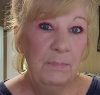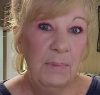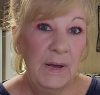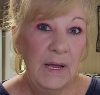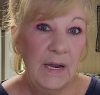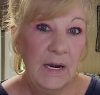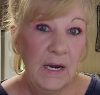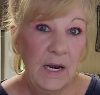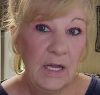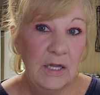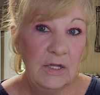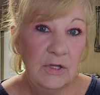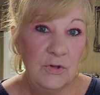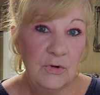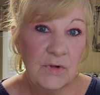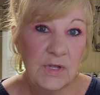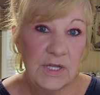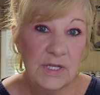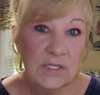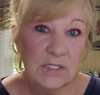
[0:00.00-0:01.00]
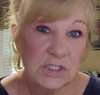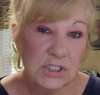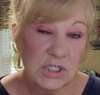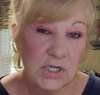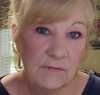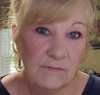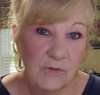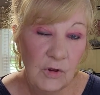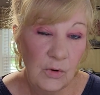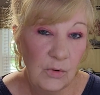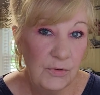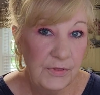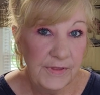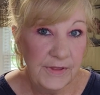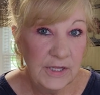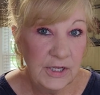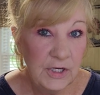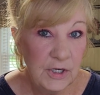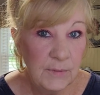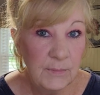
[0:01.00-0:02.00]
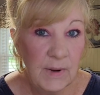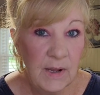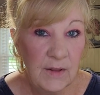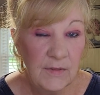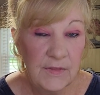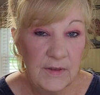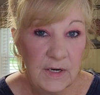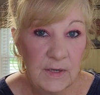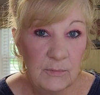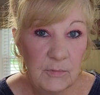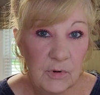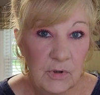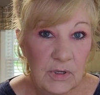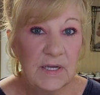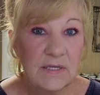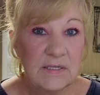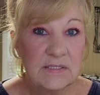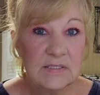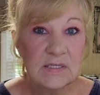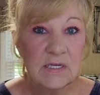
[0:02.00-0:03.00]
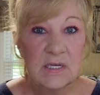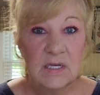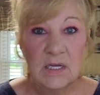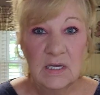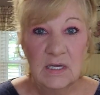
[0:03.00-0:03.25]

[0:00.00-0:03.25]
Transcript: but you can't shove the whole thing in your mouth anymore because